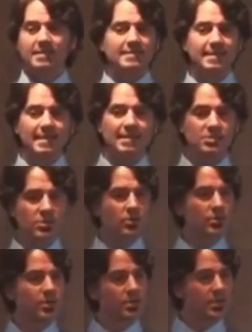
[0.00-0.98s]
Today's
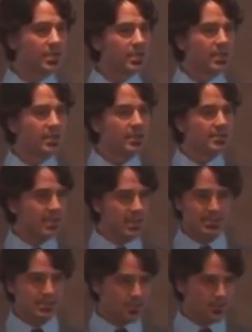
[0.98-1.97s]
yogurt is
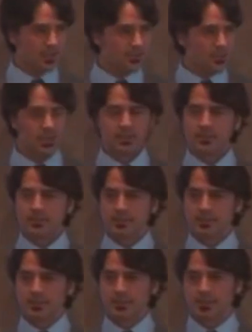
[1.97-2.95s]
ice cream.
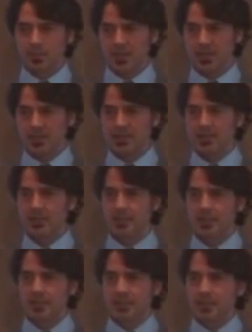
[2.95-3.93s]
Come on.
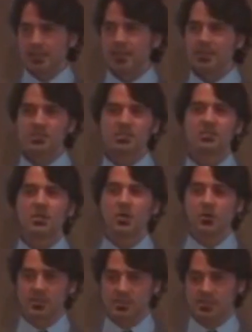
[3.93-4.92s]
It is
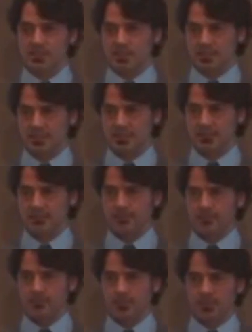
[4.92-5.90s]
so acidic.
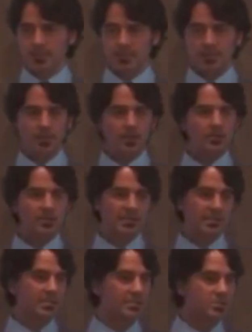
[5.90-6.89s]
All the
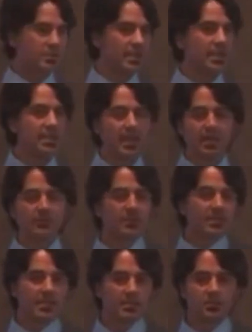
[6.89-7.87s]
things we eat,
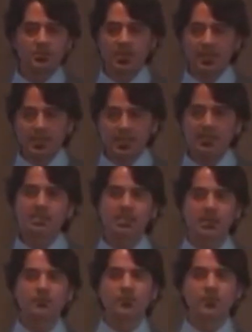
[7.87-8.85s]
everything you eat
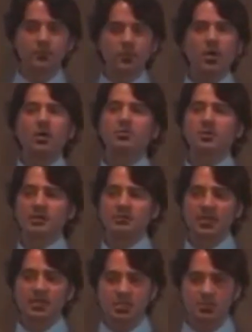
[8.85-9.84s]
except for raw green
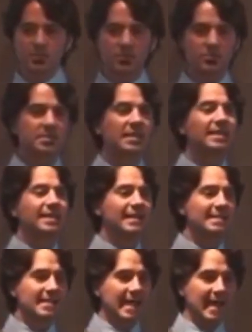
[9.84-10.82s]
vegetables
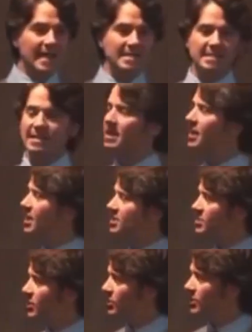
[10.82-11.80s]
is acid.
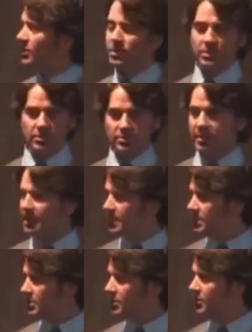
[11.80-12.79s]
So you're
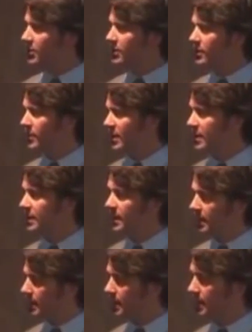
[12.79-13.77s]
eating your butt
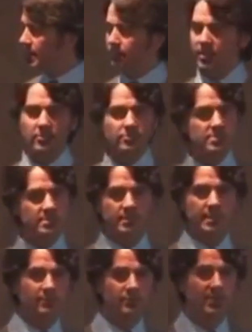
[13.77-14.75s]
and bones
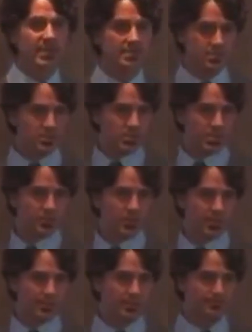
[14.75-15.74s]
even faster than she
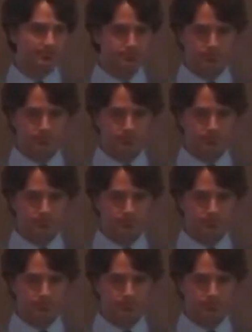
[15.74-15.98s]
was.